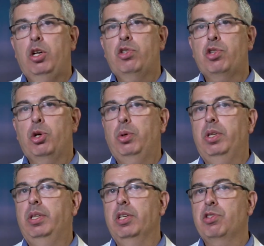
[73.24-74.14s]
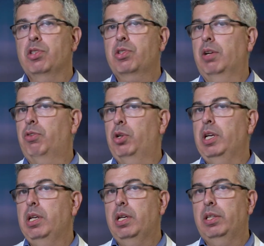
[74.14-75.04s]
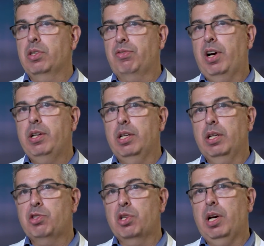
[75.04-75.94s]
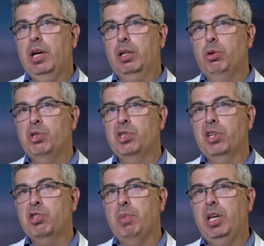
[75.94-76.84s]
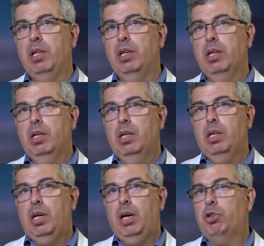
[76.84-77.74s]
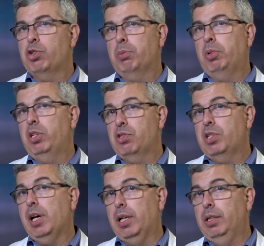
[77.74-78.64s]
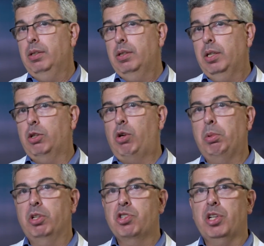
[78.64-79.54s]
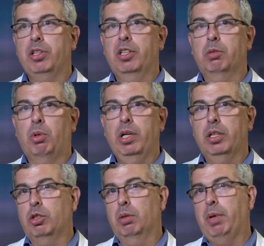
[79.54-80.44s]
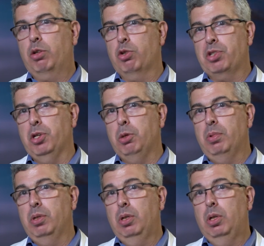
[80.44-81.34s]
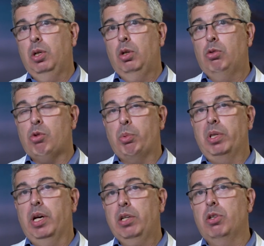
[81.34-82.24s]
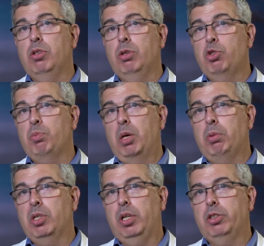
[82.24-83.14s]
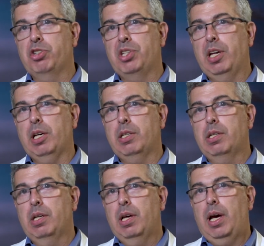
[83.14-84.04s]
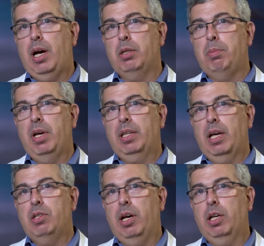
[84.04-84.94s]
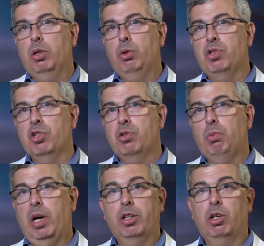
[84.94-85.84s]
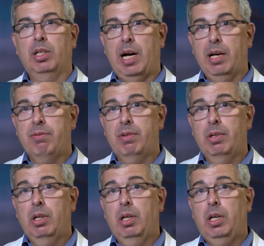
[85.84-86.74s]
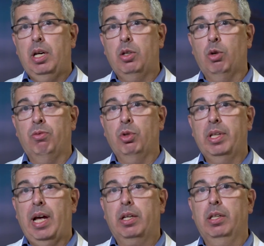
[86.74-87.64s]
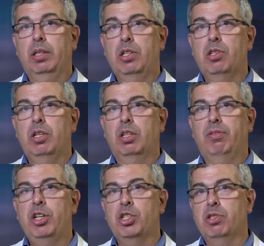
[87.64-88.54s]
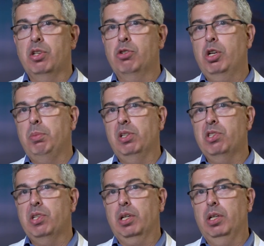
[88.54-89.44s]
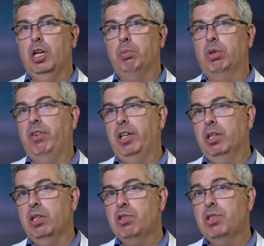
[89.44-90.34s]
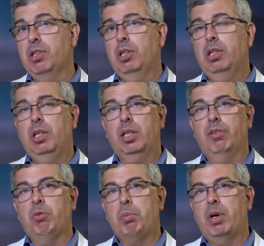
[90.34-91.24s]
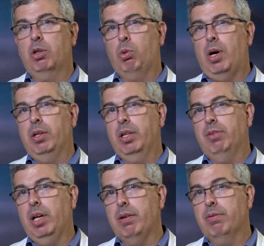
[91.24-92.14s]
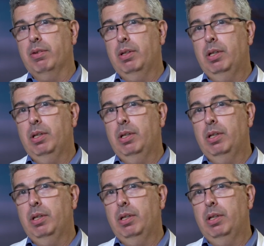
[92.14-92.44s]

So this discovery and this finding is a diagnosis that's made after someone is dead and you're able to study their brain under a microscope. What we'd like to do is be able to understand how to make that diagnosis while they're alive and hopefully that can lead to interventions and treatments that can help prevent this and give them a better quality of life.